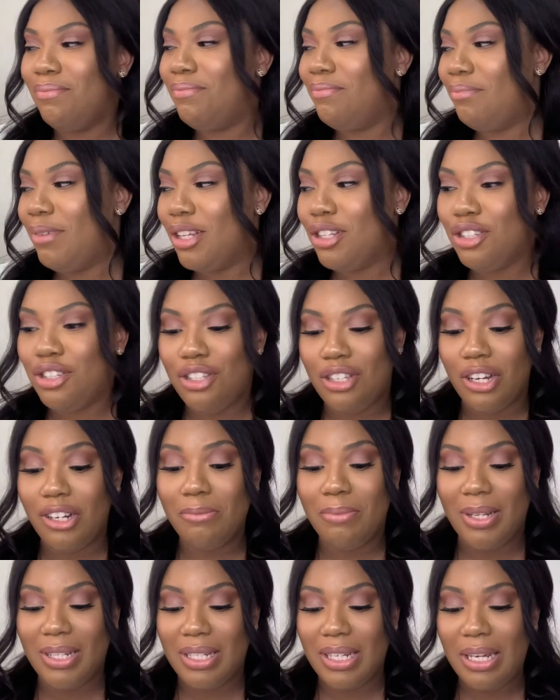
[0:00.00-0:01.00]
been so
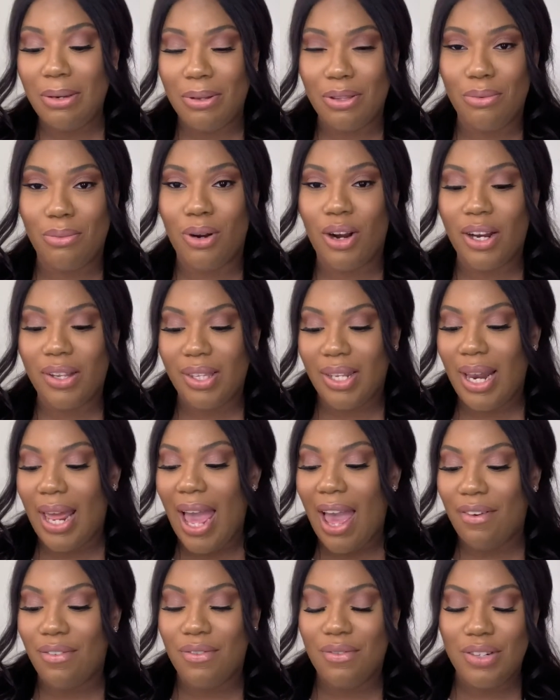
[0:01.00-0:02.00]
busy with work that I
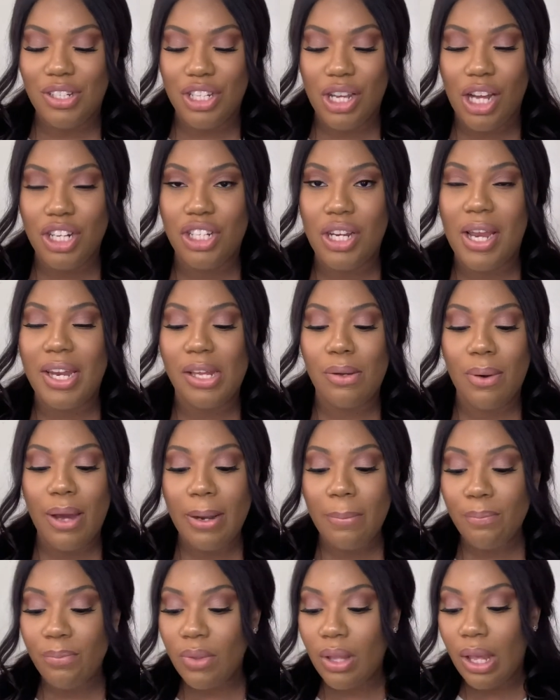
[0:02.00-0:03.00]
haven't even touched anyone.